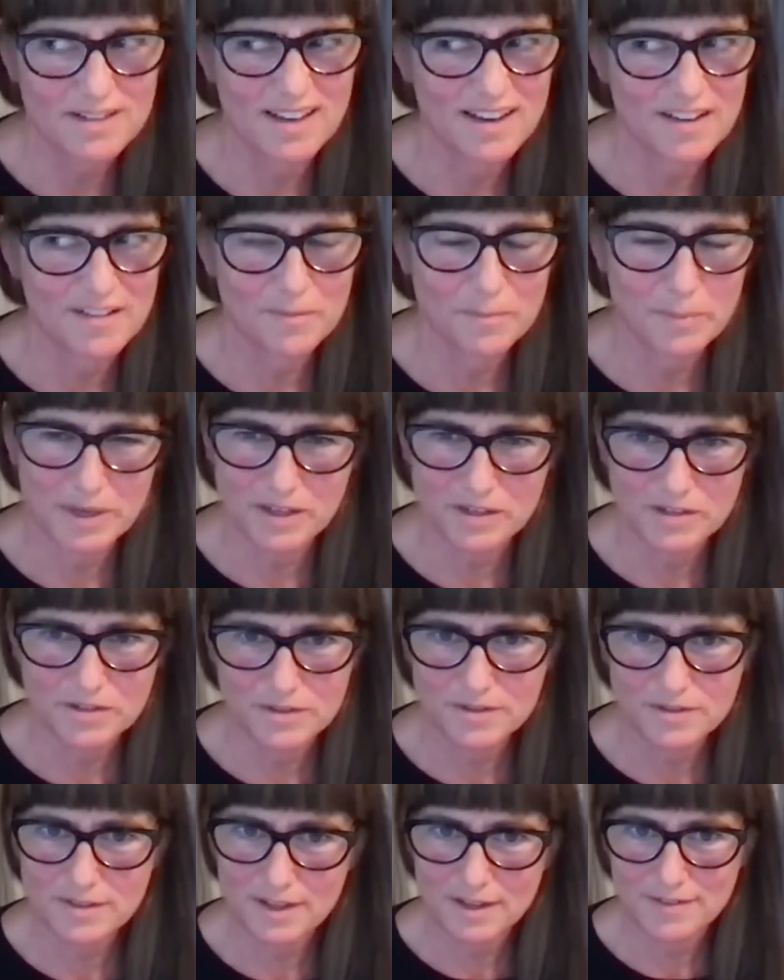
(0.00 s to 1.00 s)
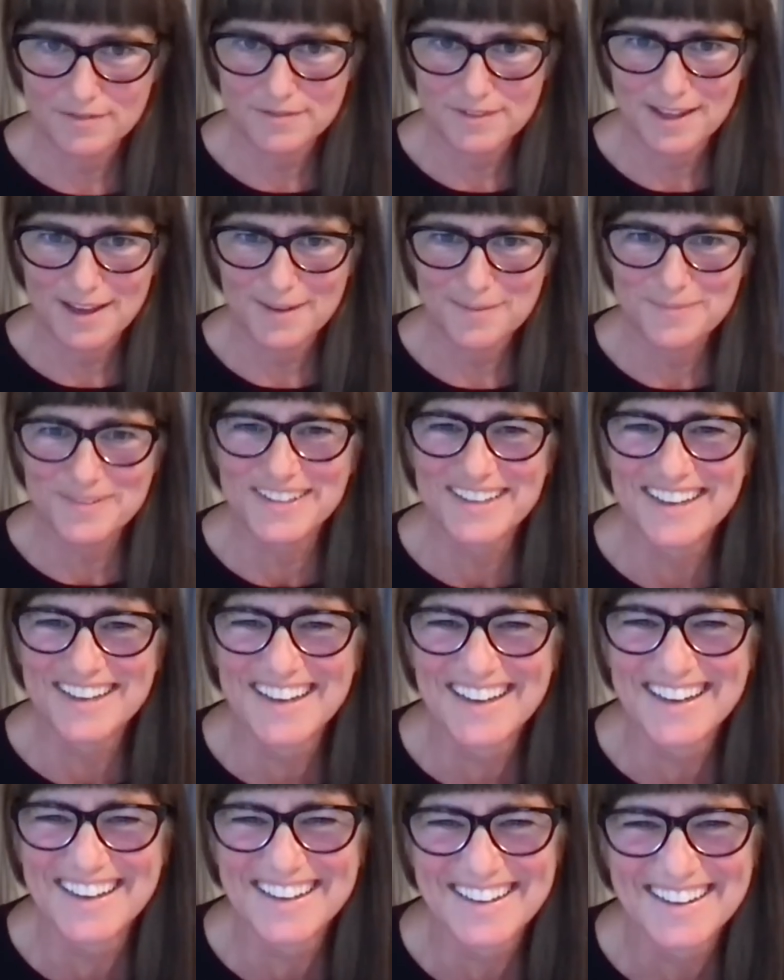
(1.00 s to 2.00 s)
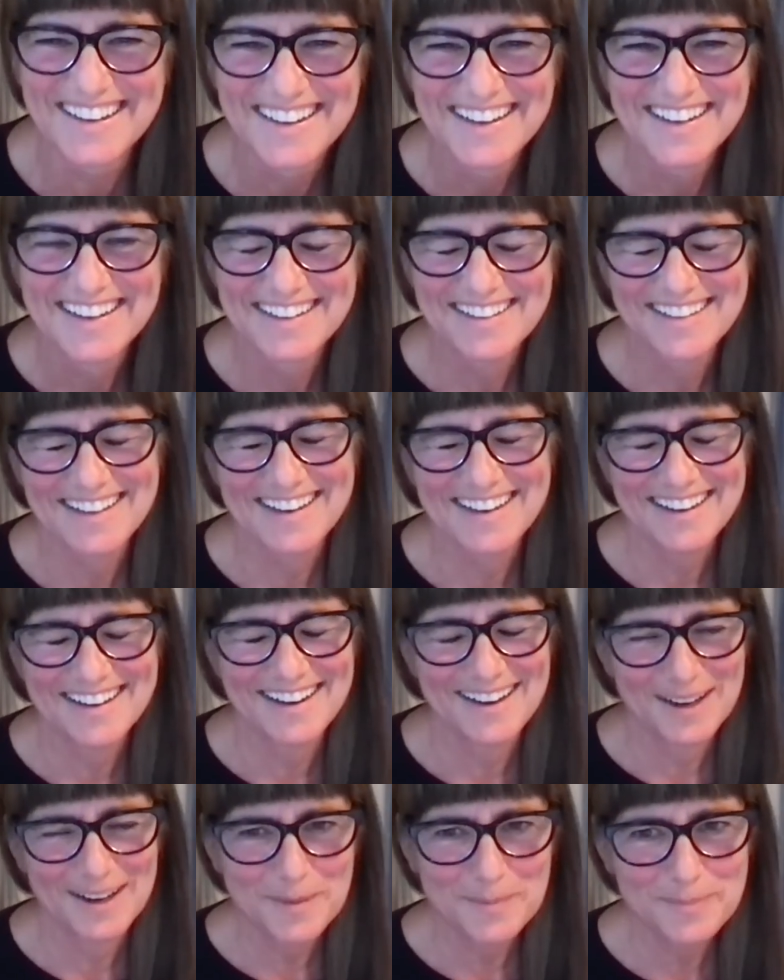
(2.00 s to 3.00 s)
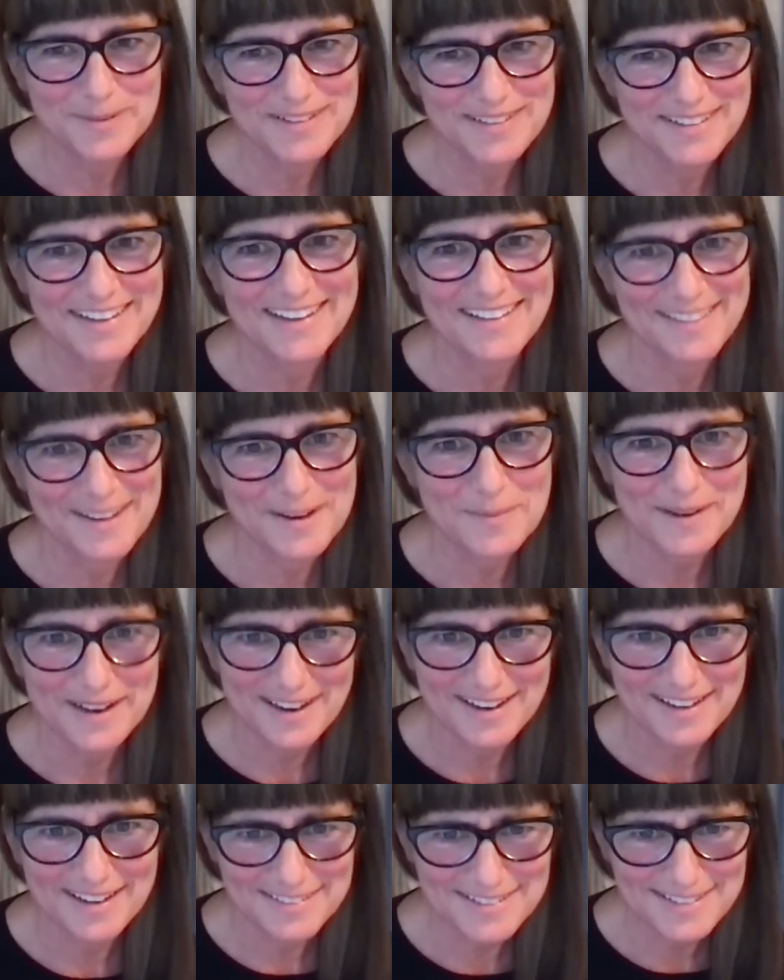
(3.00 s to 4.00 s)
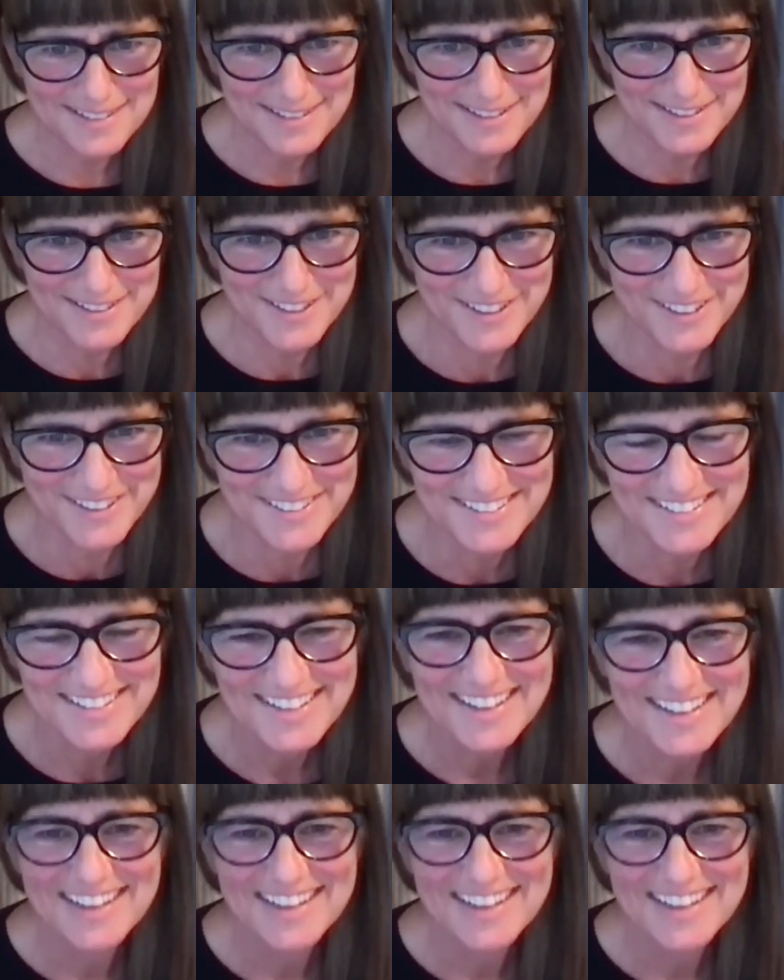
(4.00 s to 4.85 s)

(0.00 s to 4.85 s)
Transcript: I have pictures of them like up, like they're my ancestors?